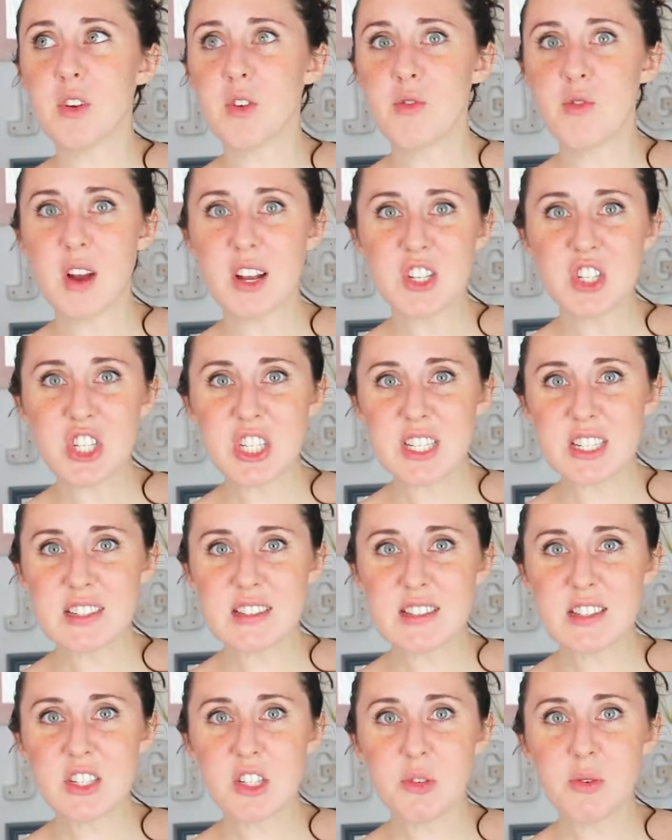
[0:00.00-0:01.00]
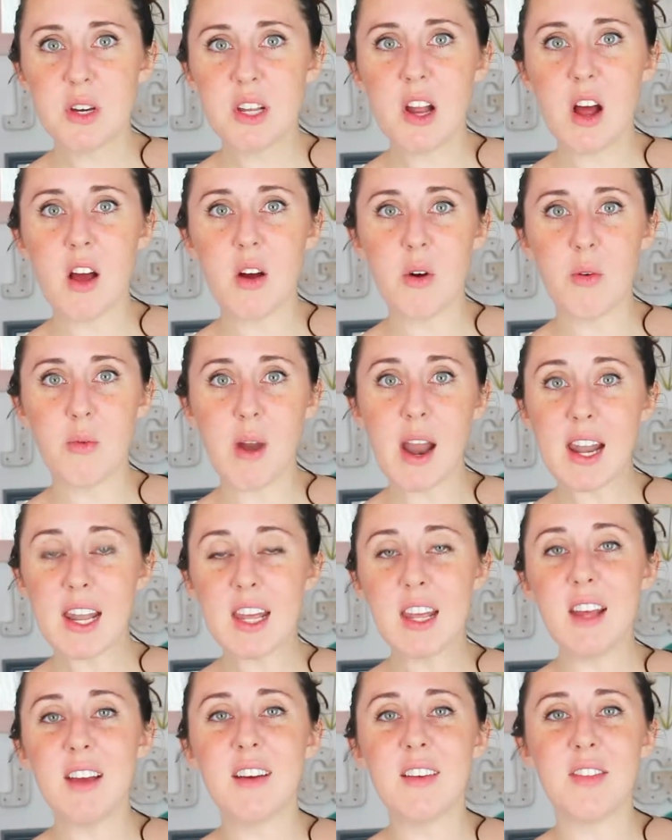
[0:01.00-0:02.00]
crunchiness to it
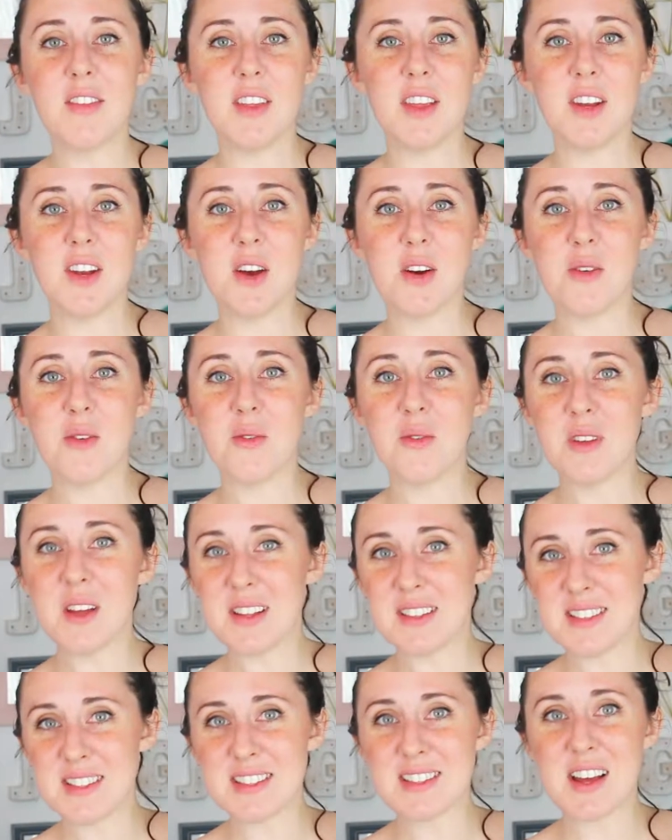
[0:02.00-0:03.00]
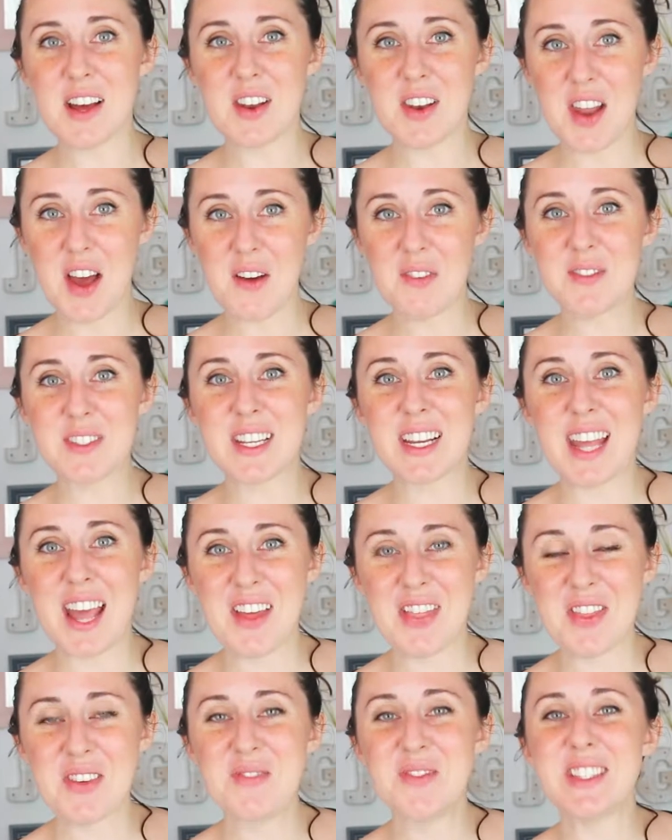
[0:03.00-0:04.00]
already. You know, it's enough to
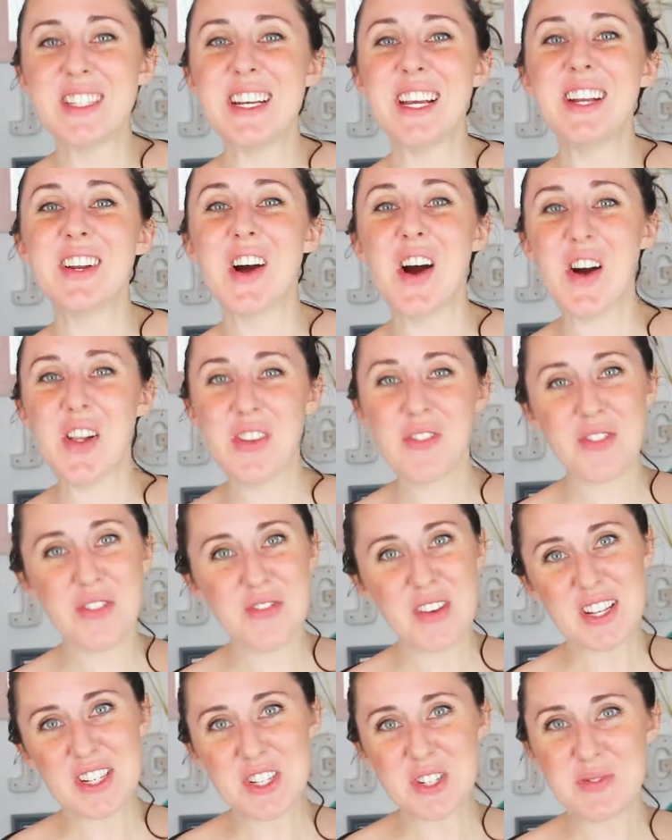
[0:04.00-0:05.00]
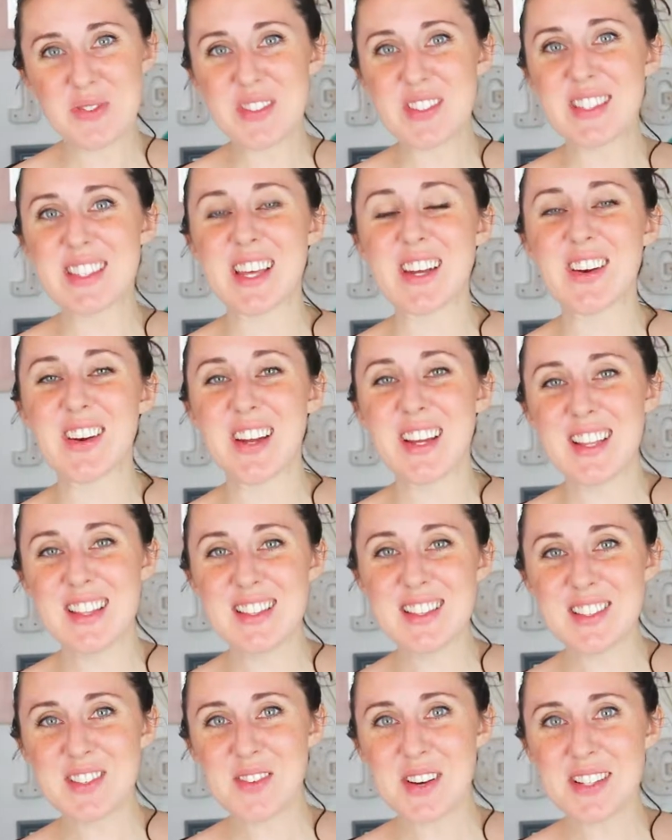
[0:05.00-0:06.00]
get them to eat all of the vegetables that are in
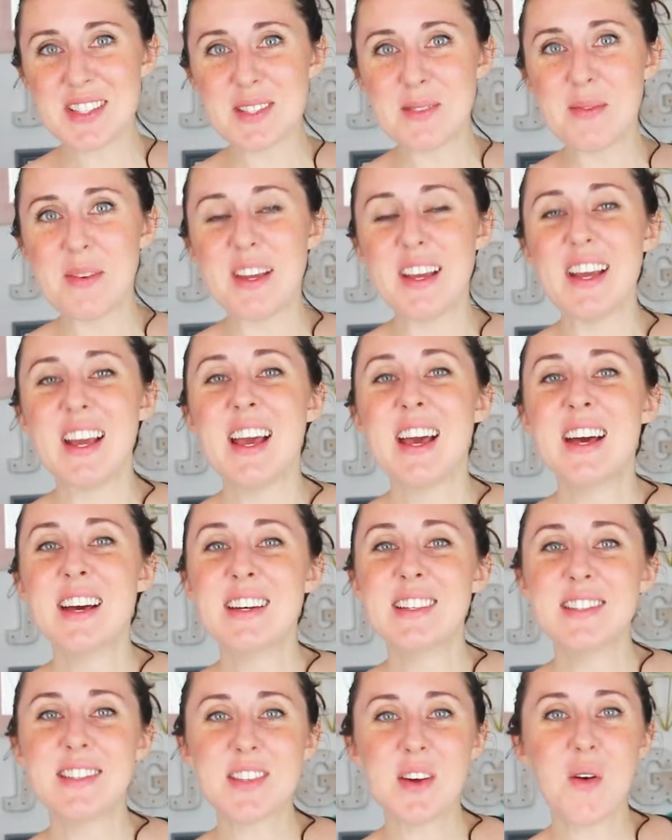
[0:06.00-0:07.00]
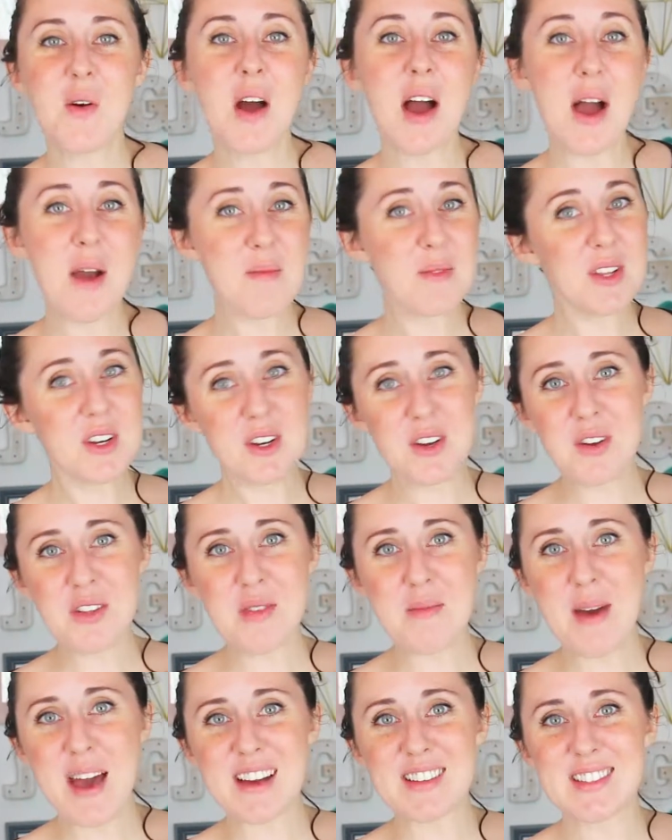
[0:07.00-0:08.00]
this recipe. So I'm gonna cook
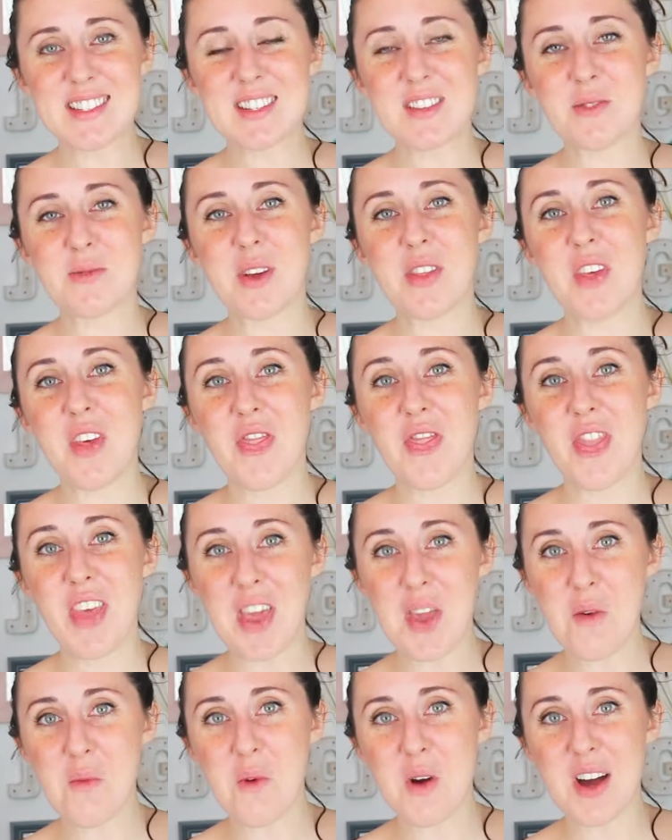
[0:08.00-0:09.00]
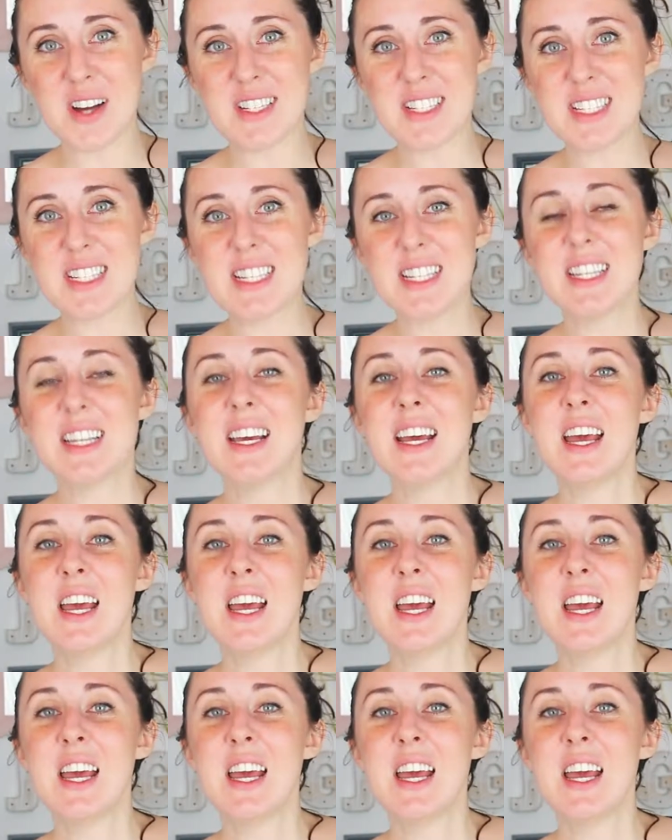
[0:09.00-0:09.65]
the pasta the way that they want it.